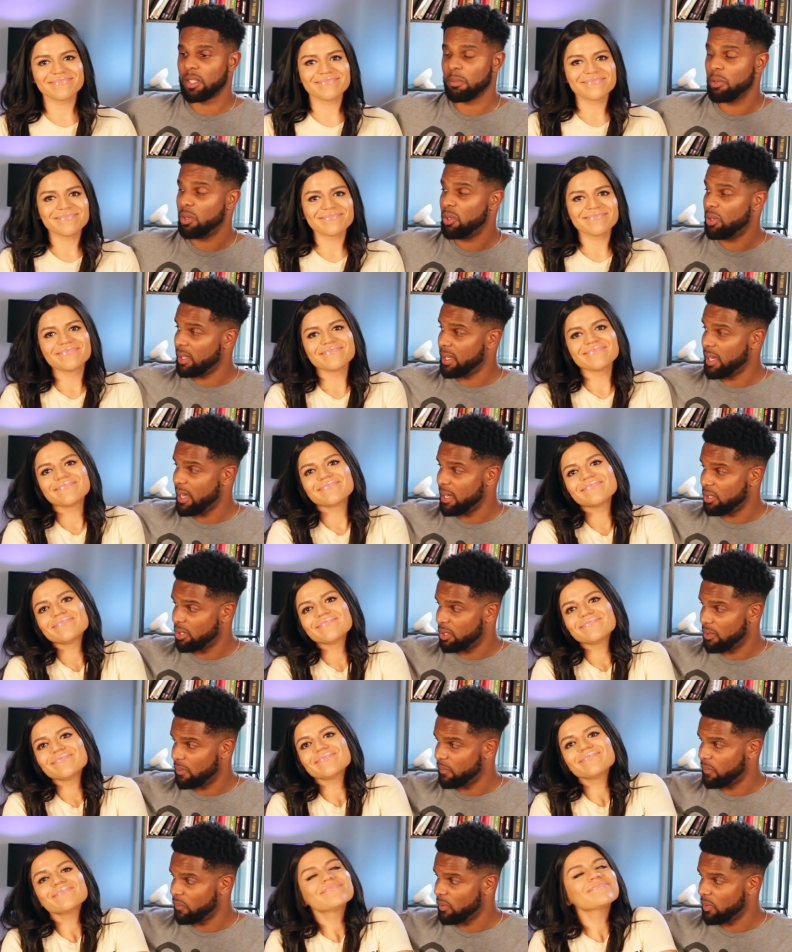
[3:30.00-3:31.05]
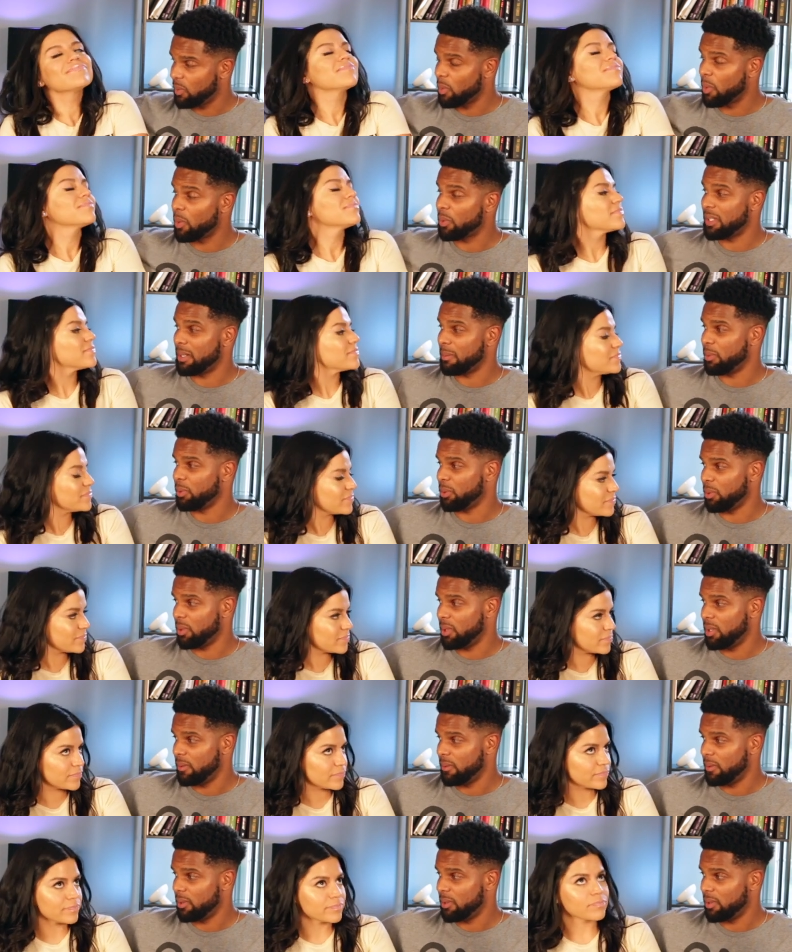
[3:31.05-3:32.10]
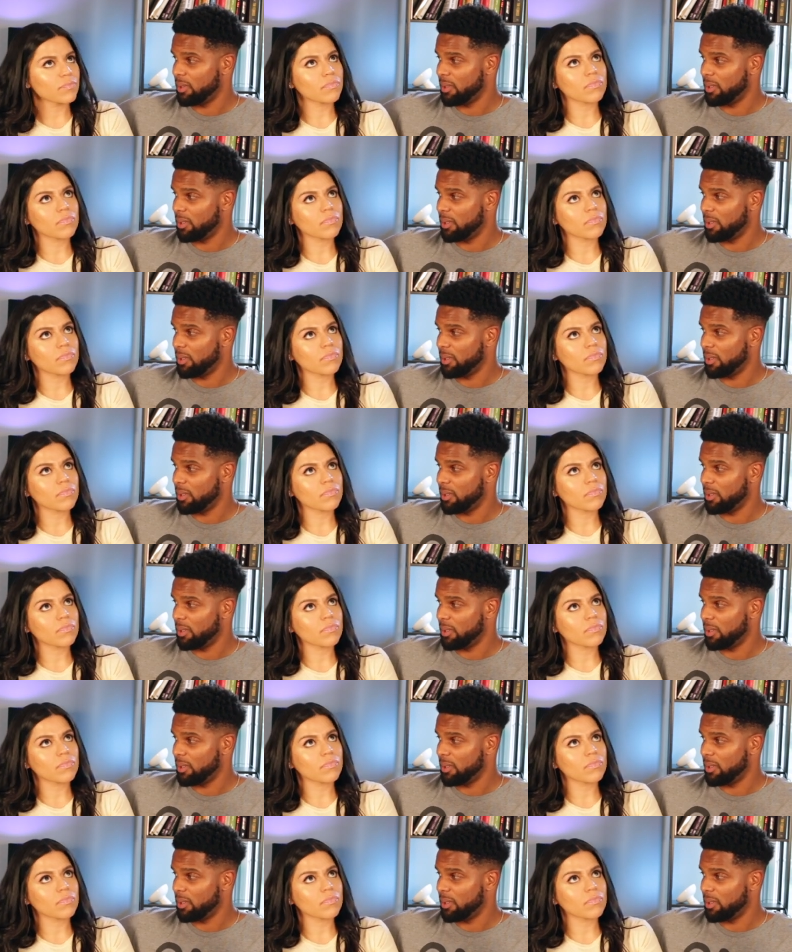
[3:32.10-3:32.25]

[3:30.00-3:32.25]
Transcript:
Speaker 1: communication. What was number three?